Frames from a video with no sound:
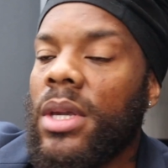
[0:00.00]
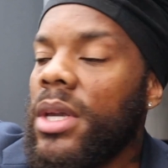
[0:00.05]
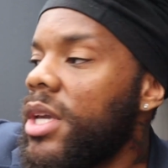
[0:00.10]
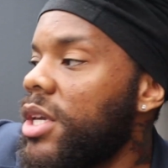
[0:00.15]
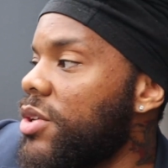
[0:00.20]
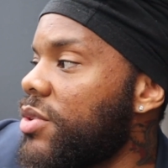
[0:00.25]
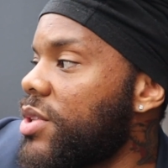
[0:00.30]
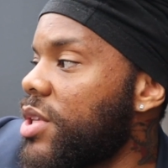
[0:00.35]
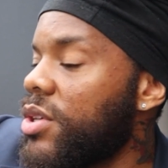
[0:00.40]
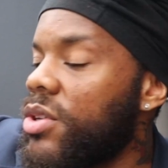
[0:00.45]

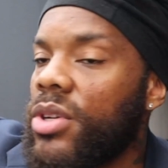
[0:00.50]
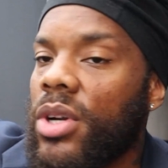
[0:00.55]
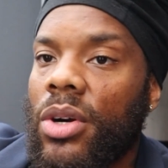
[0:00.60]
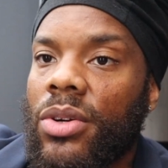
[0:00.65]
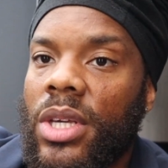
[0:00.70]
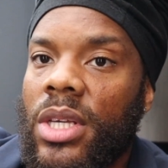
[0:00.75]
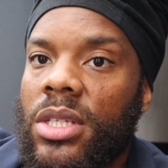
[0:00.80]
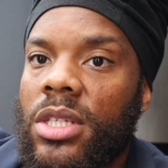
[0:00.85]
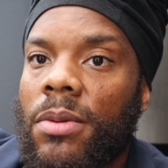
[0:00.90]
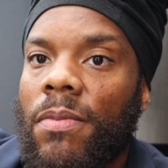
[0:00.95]
You think you're
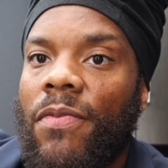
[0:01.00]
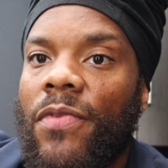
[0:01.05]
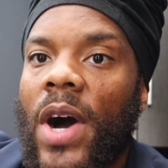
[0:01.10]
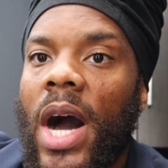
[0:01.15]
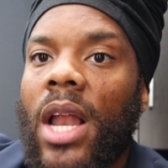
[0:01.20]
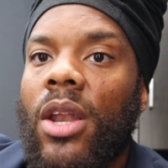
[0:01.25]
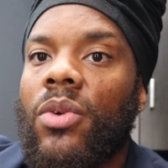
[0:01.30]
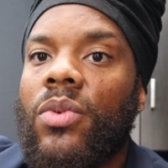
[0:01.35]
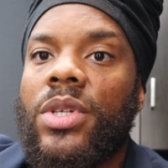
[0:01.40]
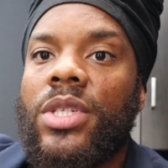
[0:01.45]
going to get some
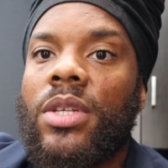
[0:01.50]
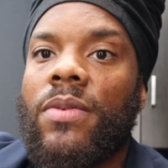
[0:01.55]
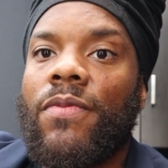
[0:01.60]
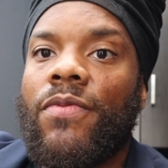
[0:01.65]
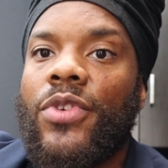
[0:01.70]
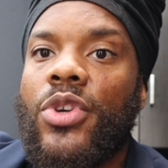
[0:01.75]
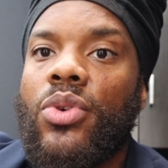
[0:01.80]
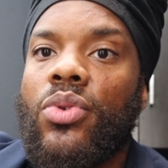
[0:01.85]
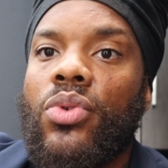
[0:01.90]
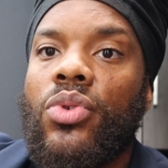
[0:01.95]
followers and
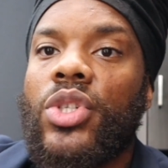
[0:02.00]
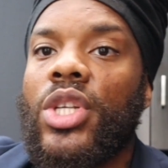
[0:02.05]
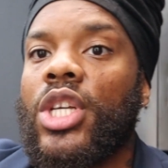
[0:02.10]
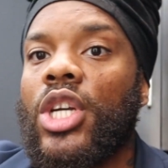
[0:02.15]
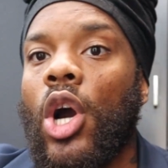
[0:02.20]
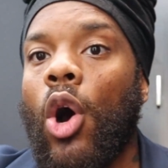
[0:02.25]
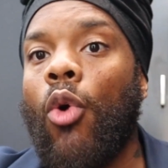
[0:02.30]
views and